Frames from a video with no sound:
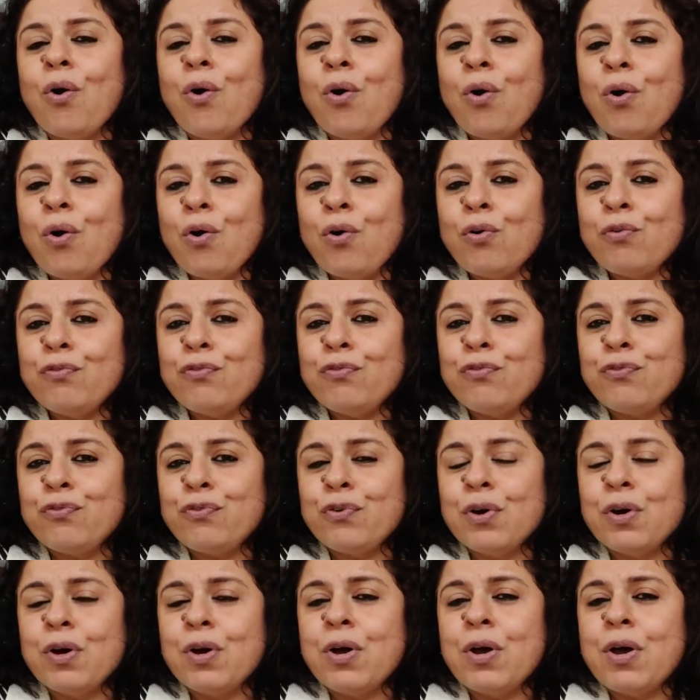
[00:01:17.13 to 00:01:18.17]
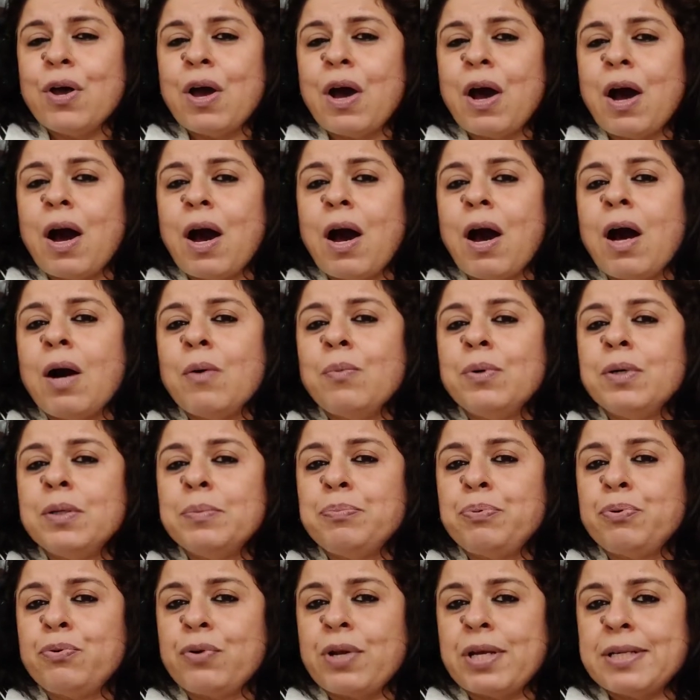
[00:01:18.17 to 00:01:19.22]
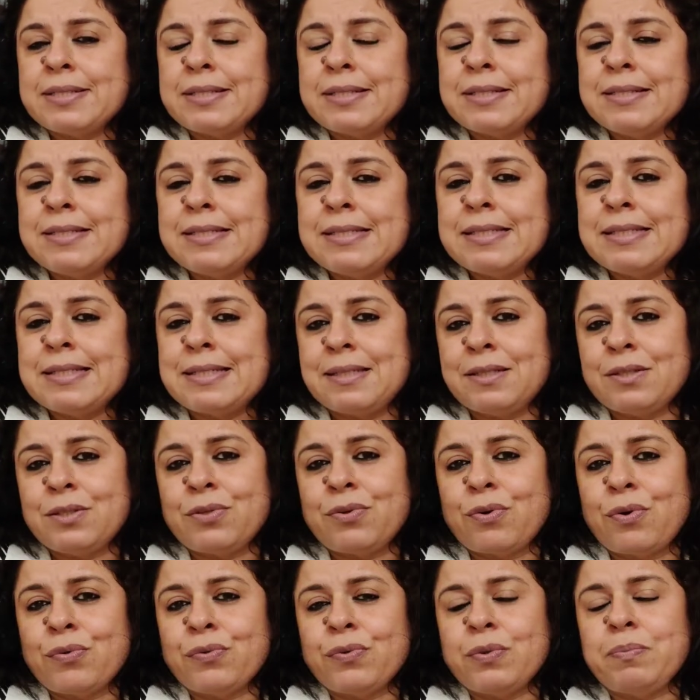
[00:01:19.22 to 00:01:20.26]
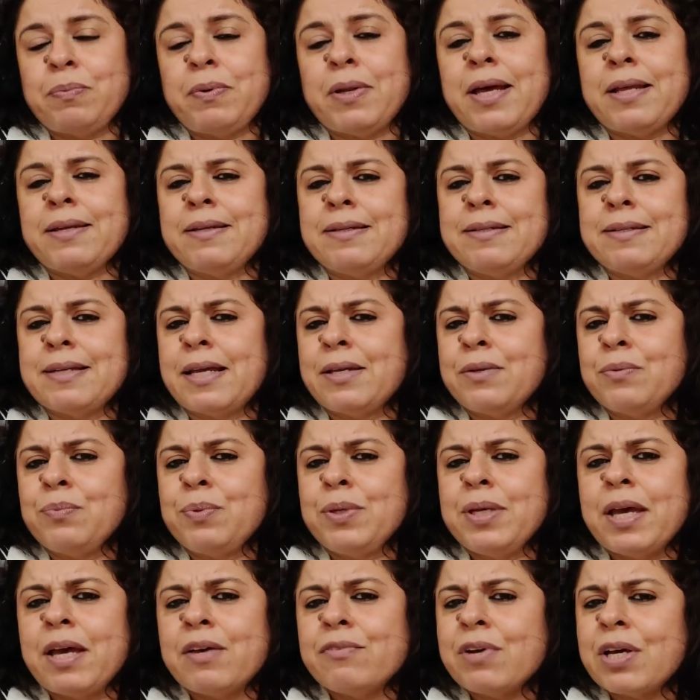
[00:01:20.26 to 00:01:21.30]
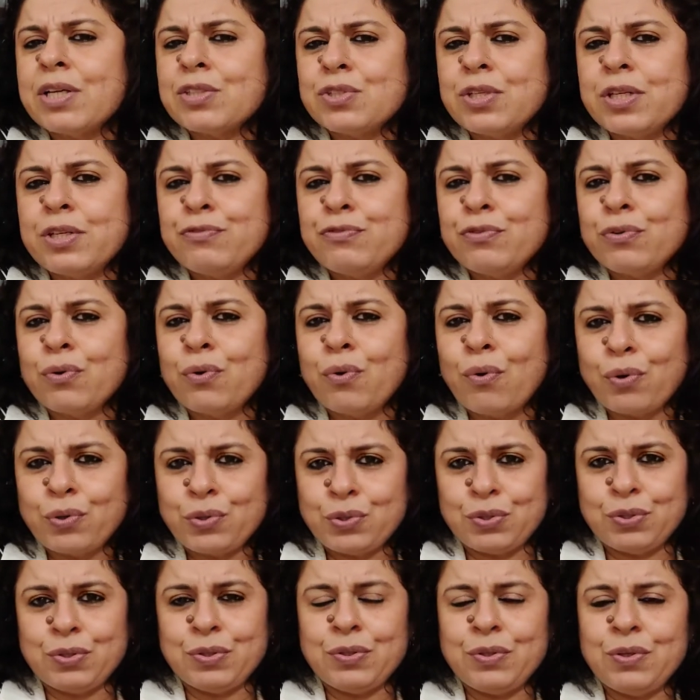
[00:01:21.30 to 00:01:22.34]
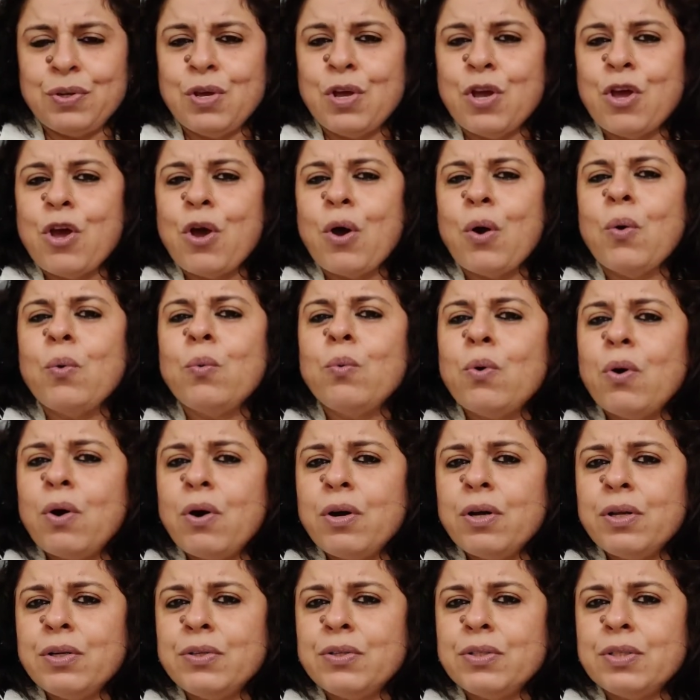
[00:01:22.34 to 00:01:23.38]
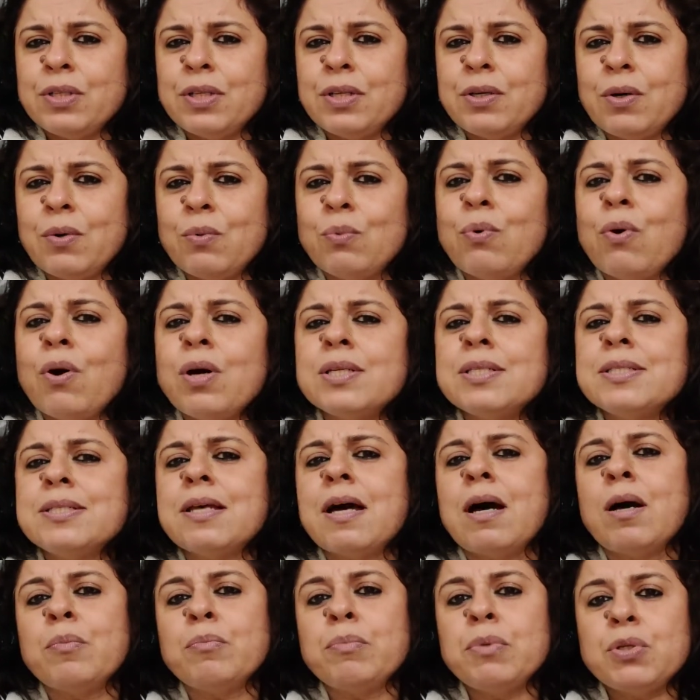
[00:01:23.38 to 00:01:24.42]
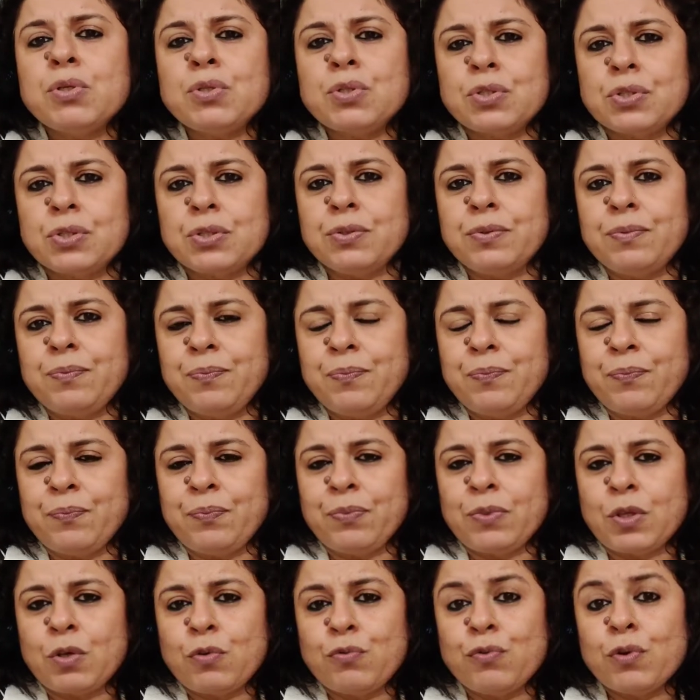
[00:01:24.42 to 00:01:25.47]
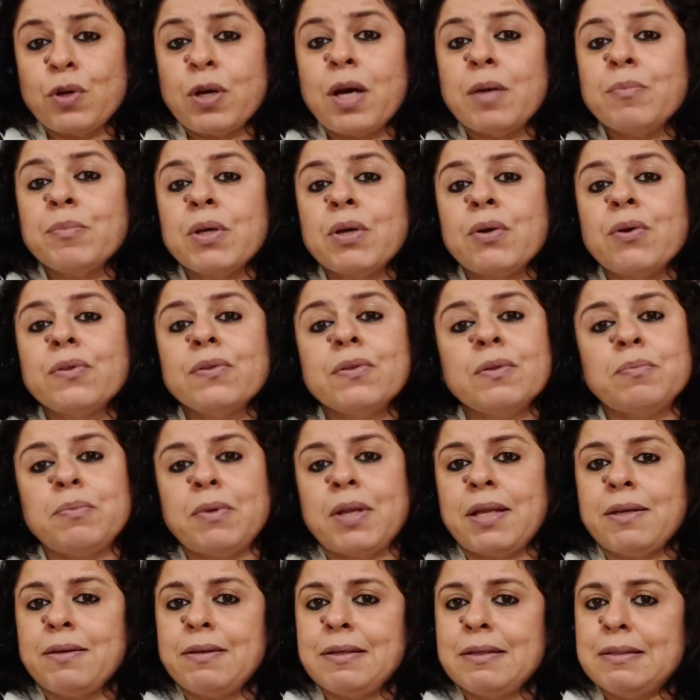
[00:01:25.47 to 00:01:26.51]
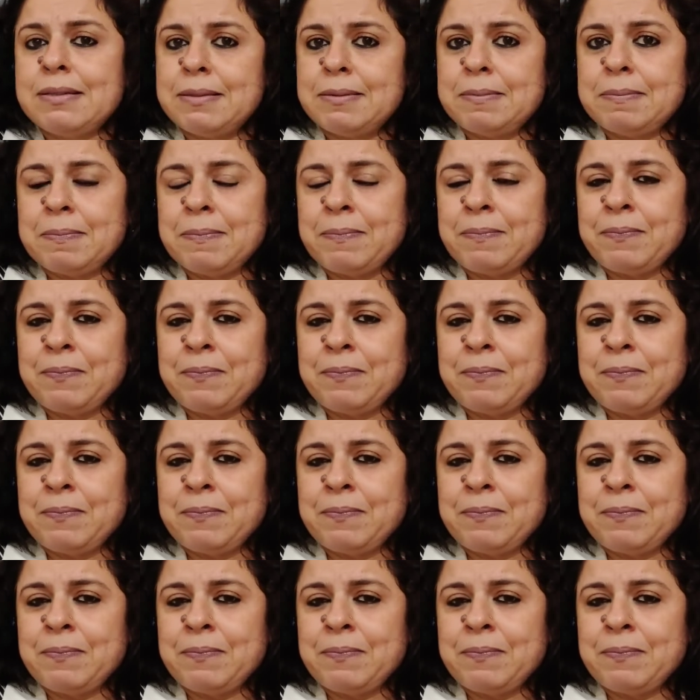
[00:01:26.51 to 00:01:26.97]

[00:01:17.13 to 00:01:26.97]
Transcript: of our presence here on the planet, and we have actually forgotten what was our mission for coming on the planet.